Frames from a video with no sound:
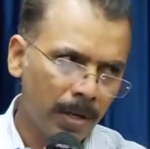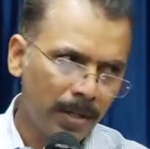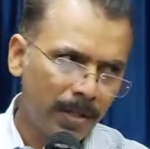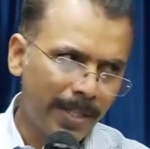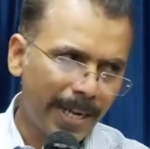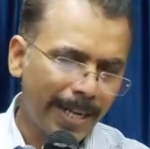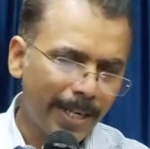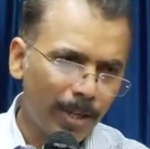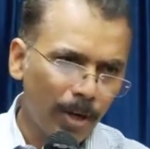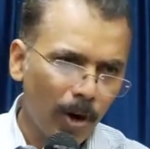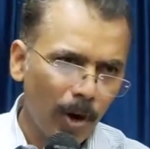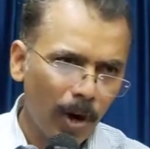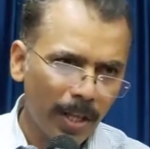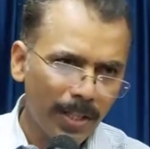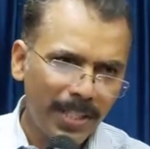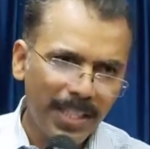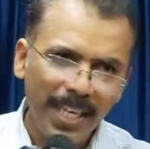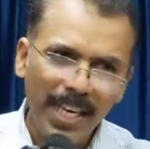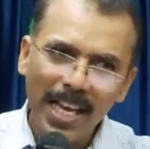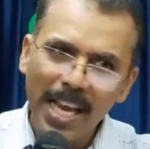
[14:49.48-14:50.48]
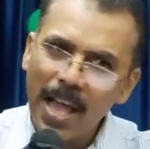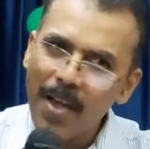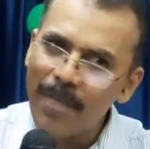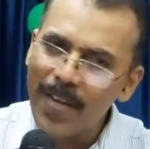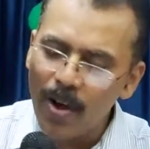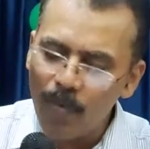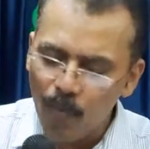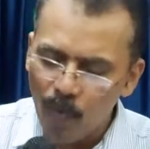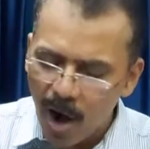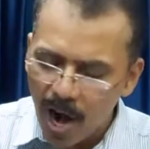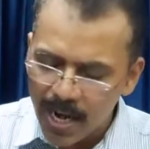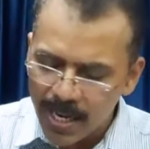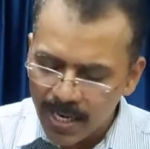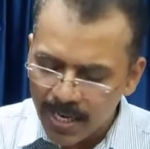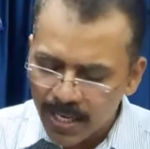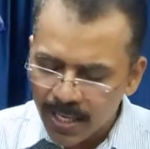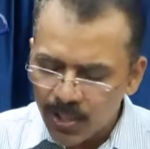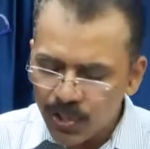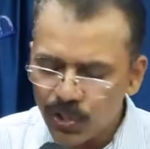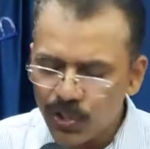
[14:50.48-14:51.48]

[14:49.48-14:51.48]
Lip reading: Technology level 1,